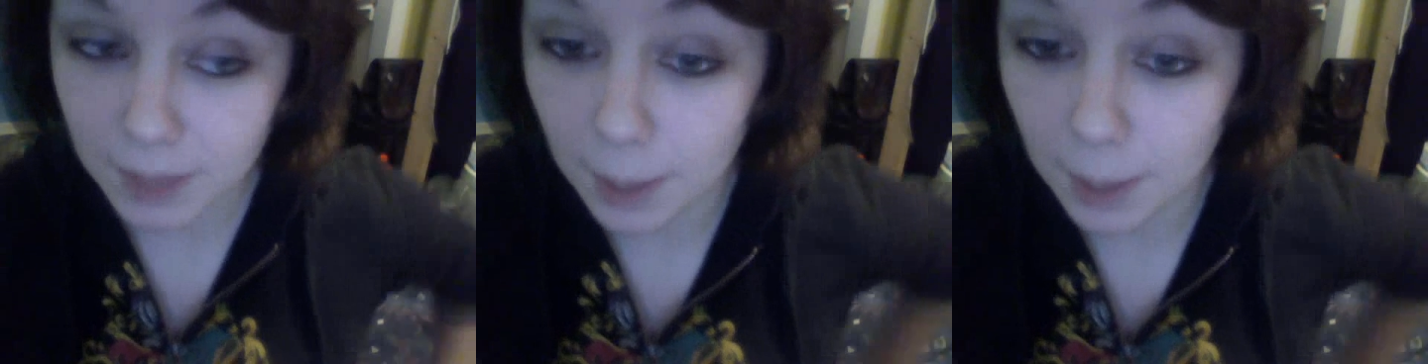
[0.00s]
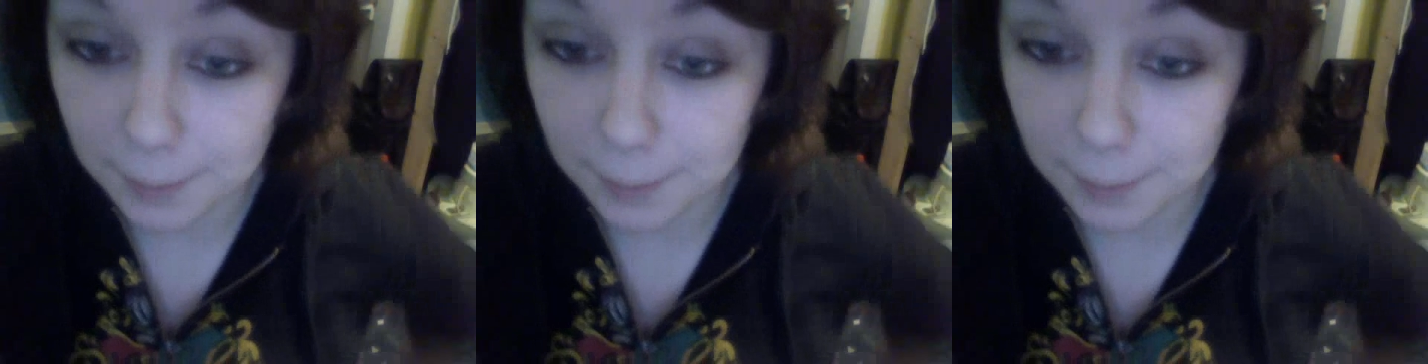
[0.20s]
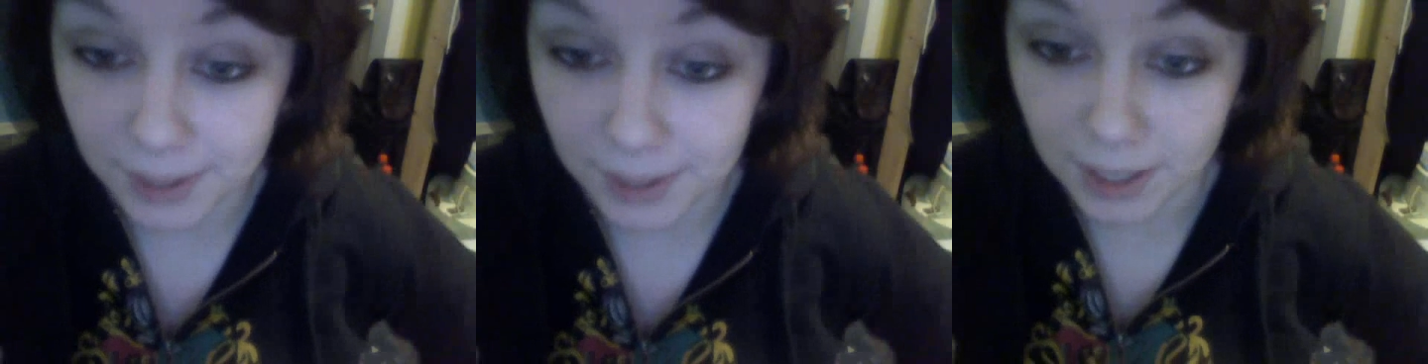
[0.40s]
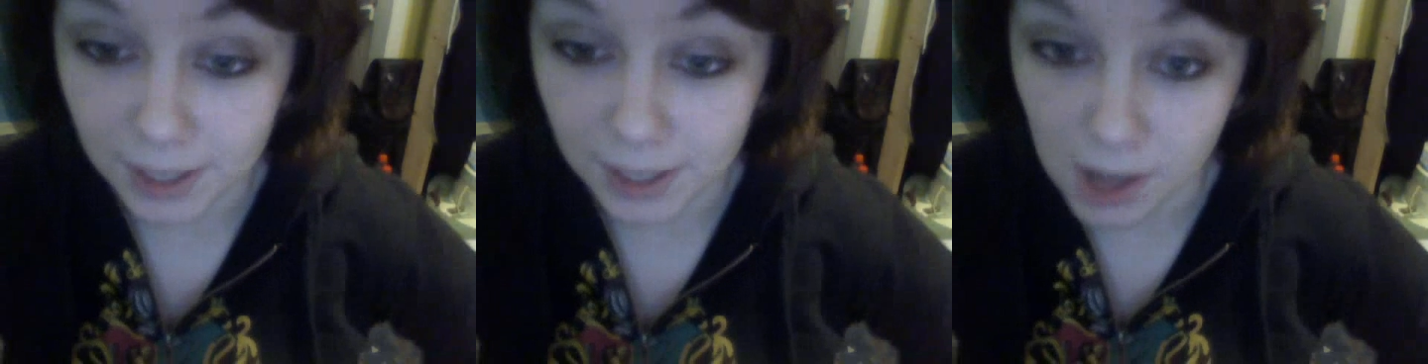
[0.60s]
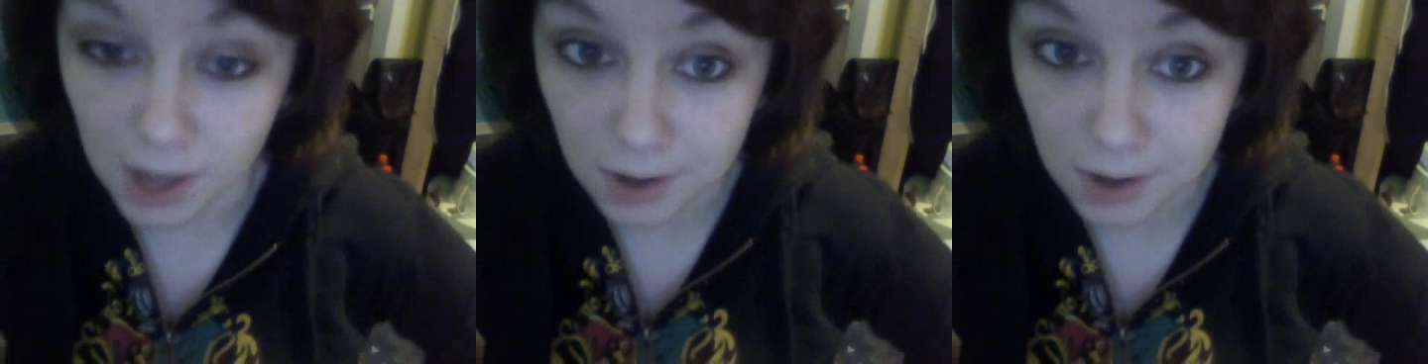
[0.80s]
But, uh,
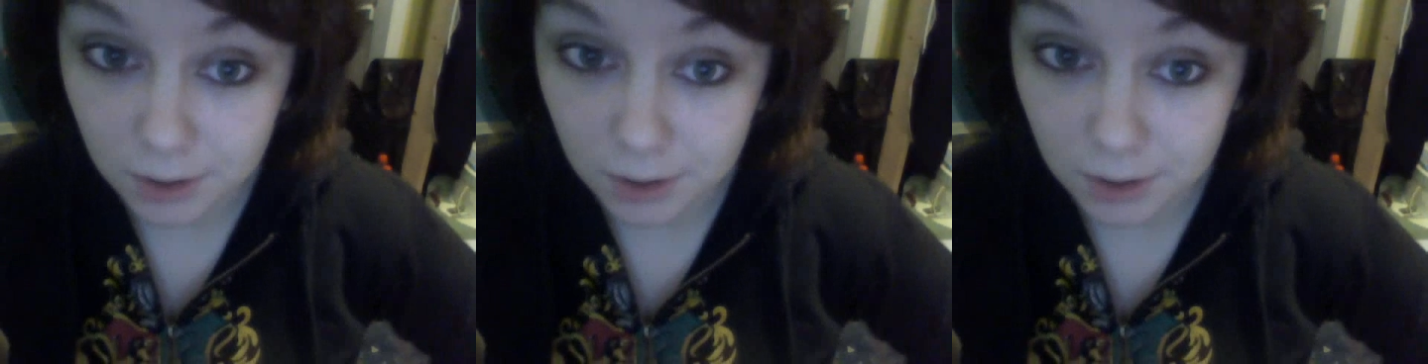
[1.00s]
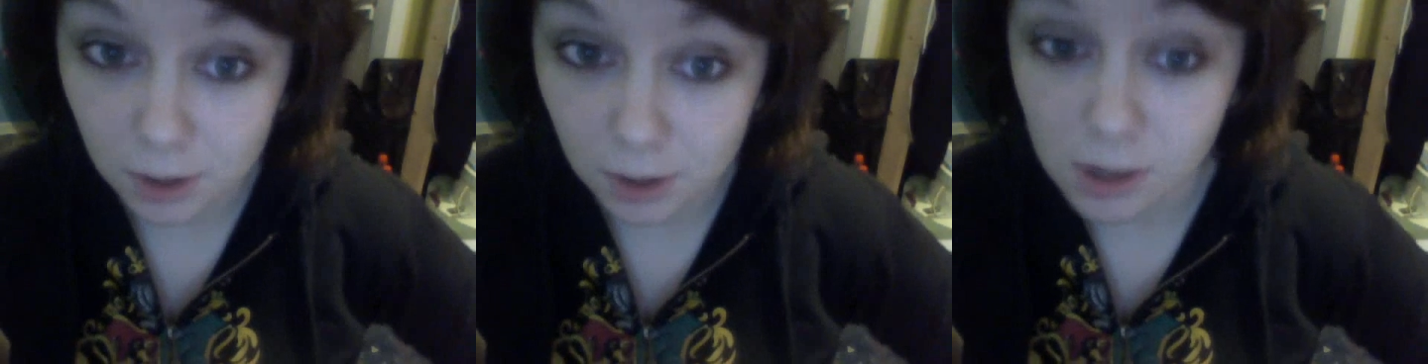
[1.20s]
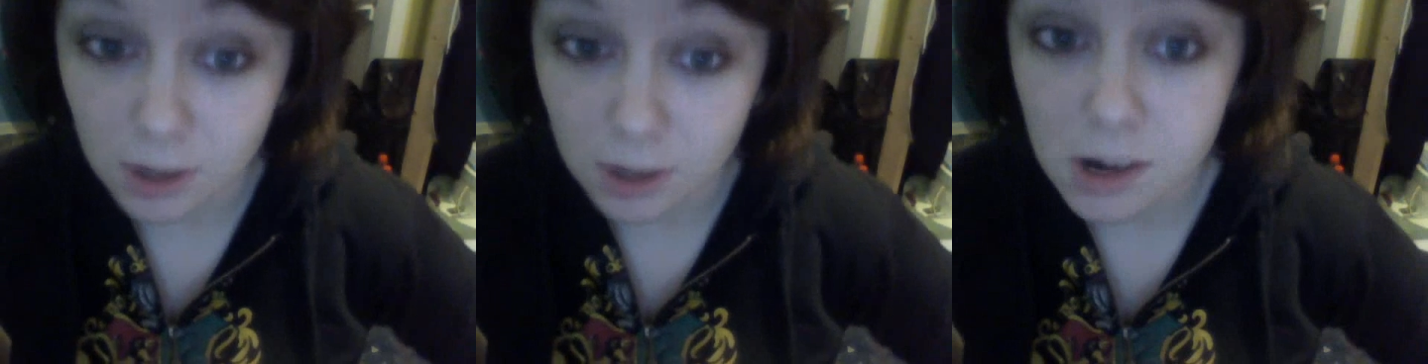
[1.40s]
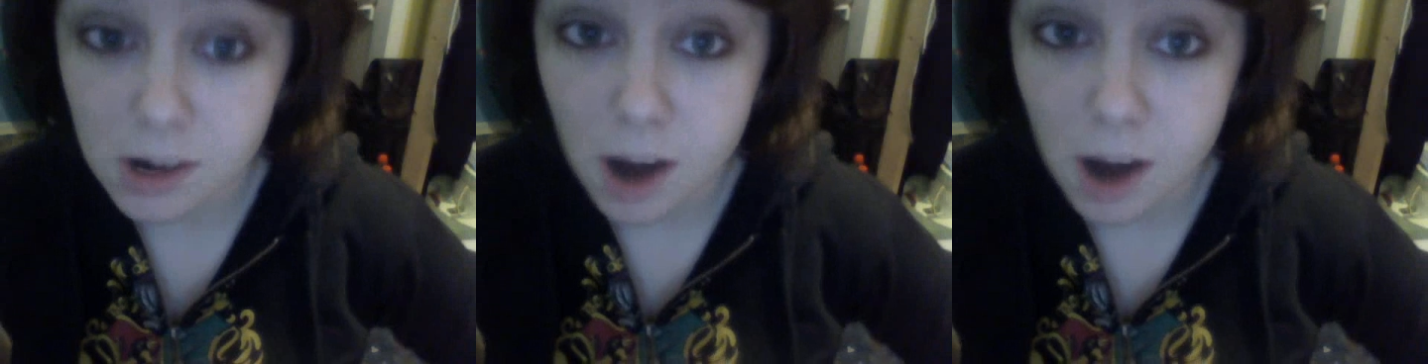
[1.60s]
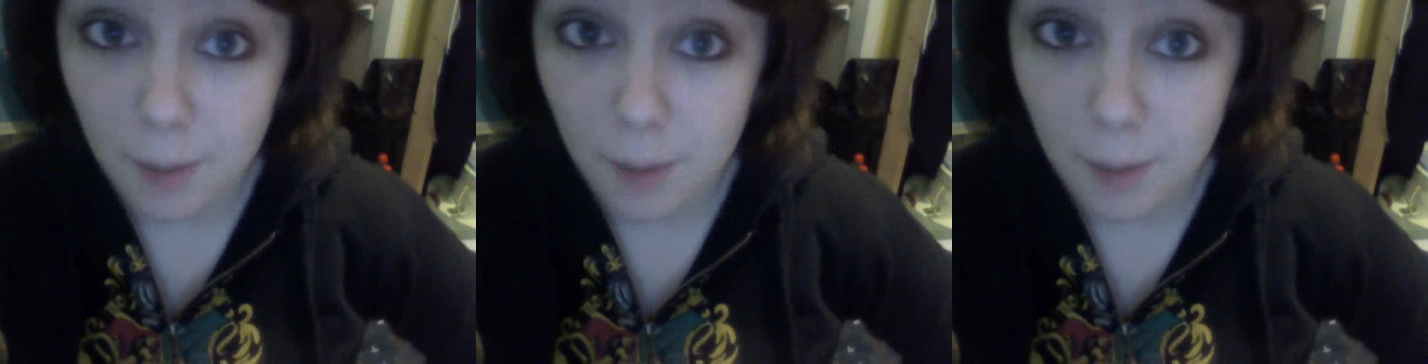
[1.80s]

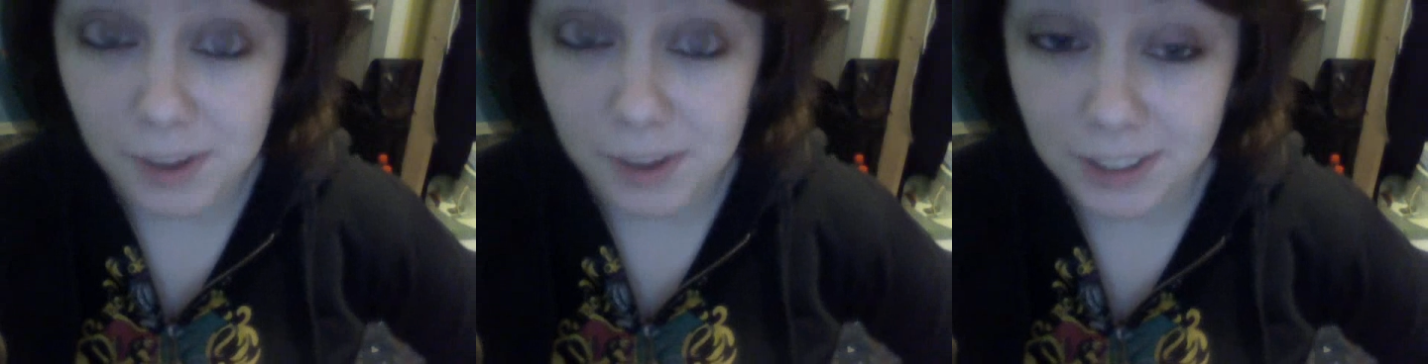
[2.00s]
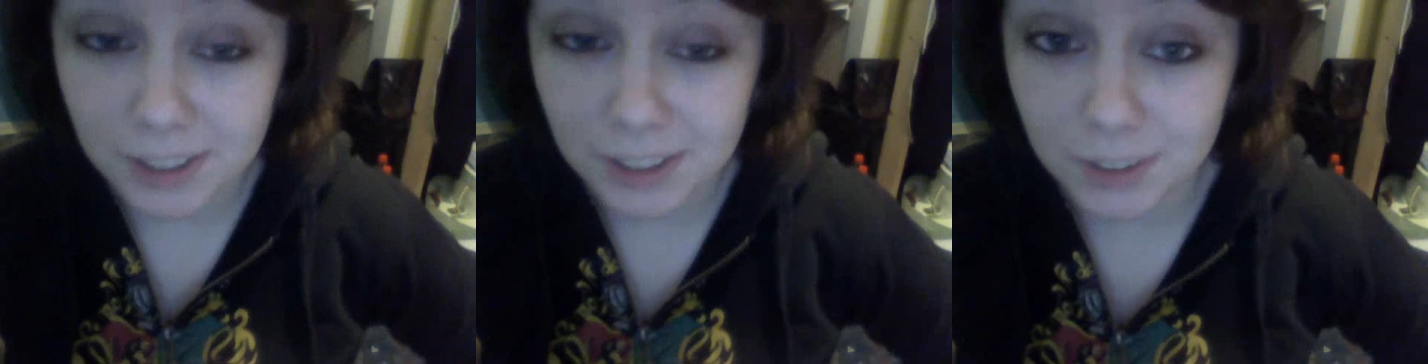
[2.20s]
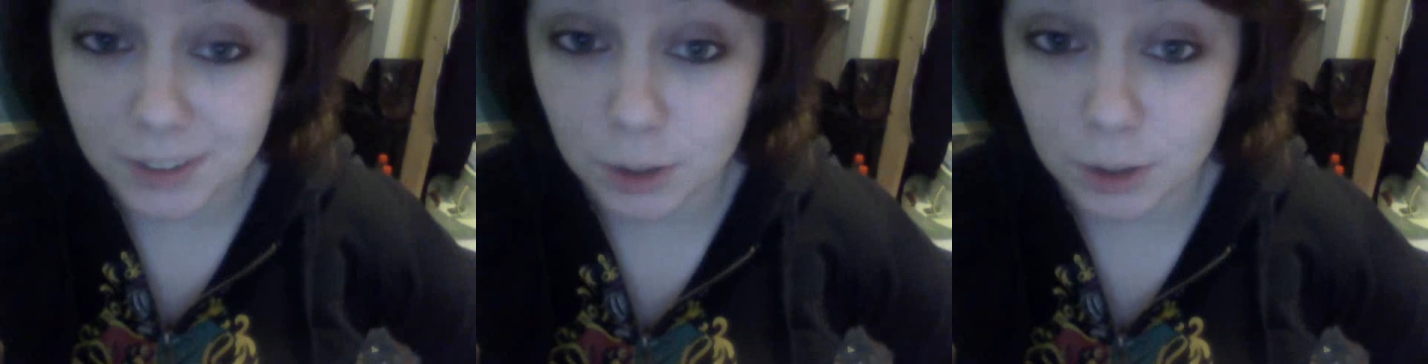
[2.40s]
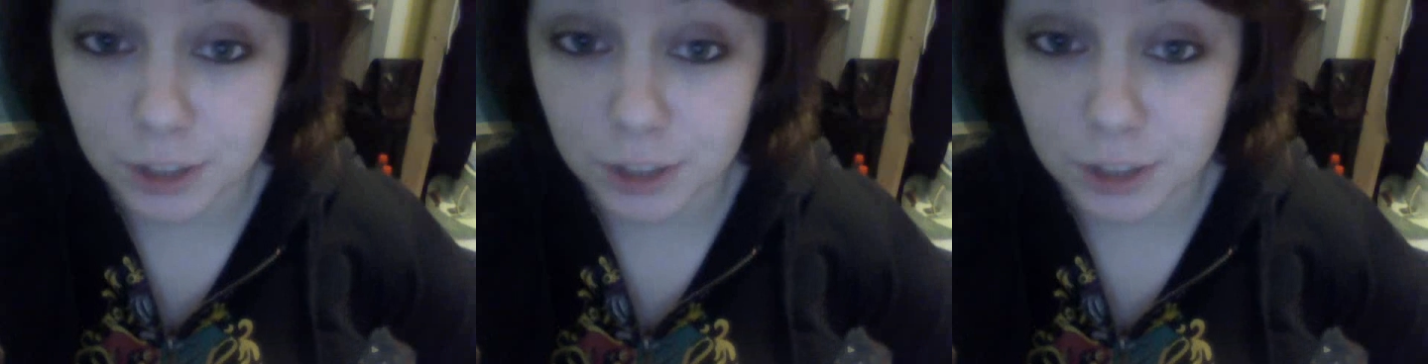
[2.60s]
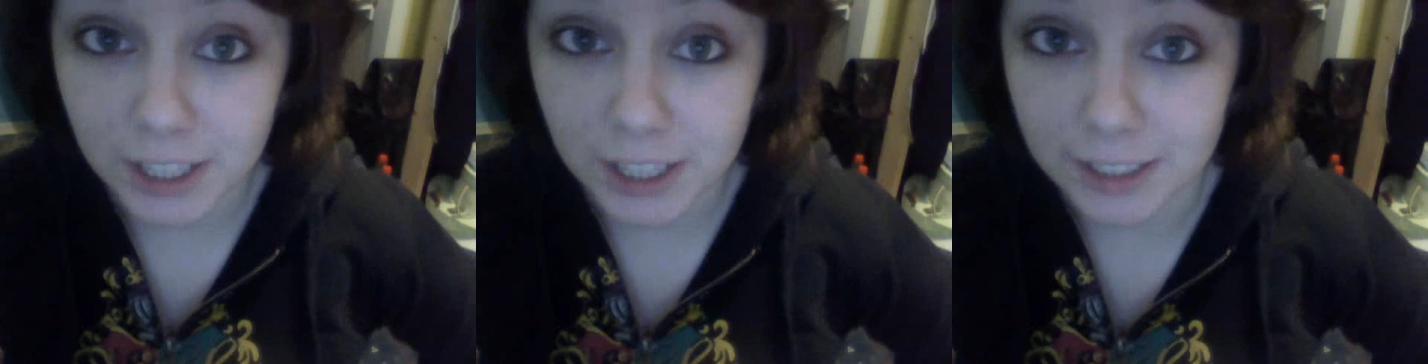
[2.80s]
holding Gryffindor
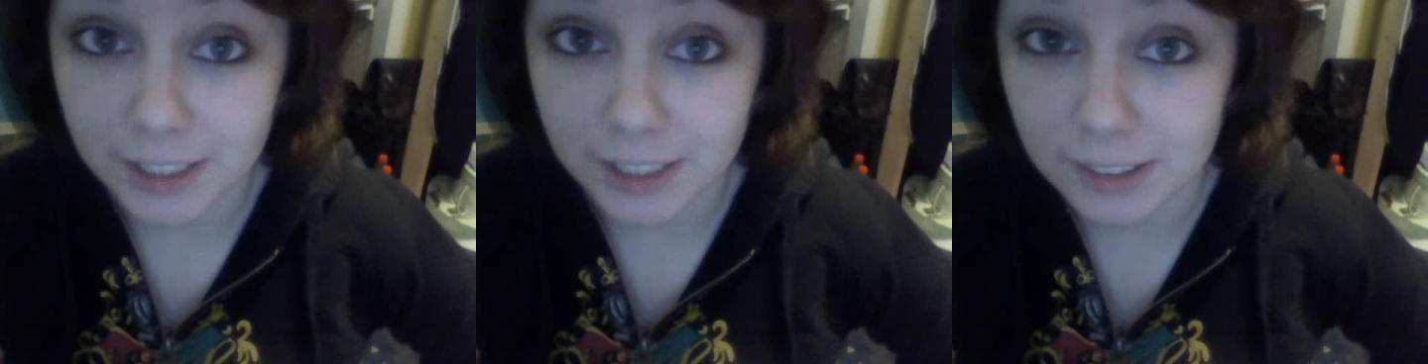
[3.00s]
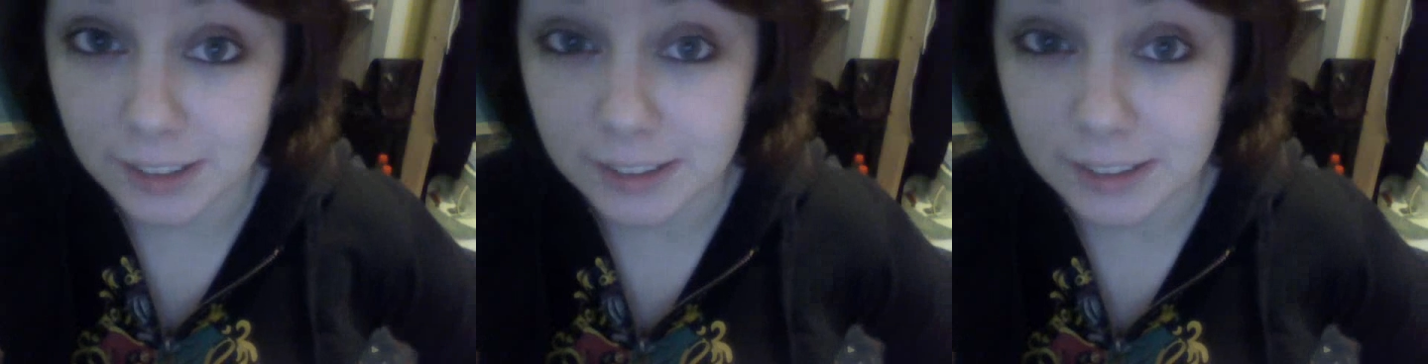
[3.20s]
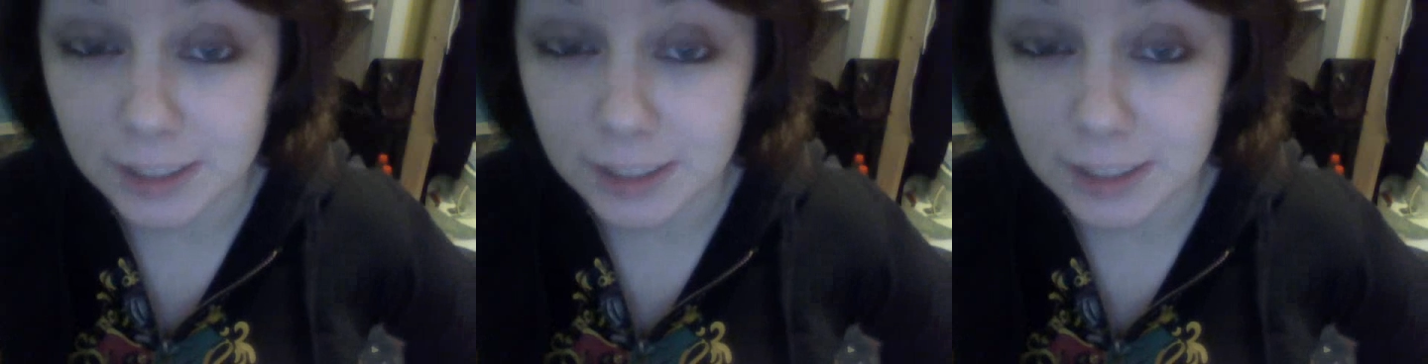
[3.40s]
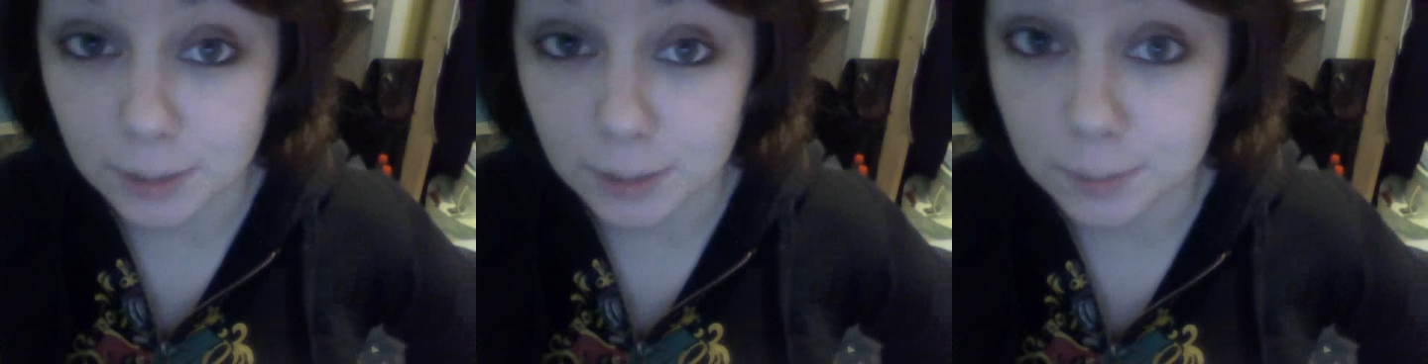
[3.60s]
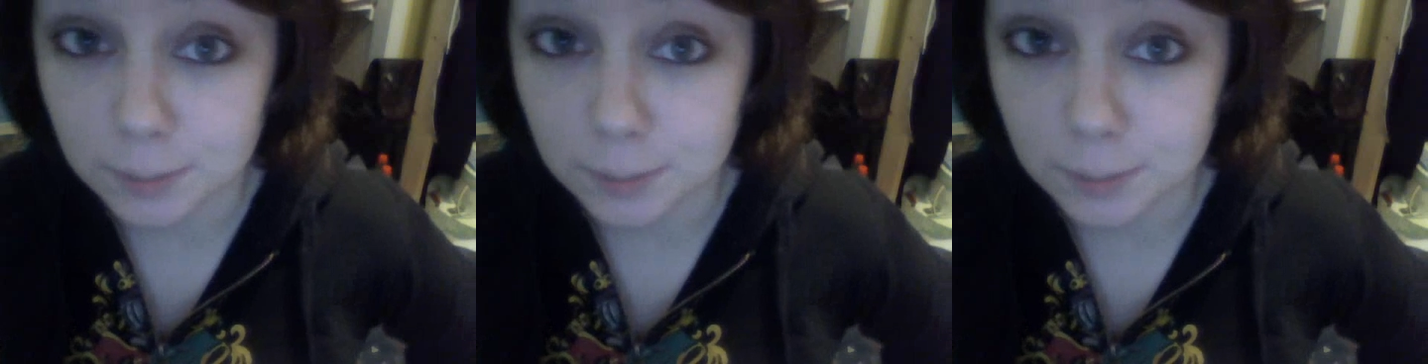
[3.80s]
shenanigans and, um,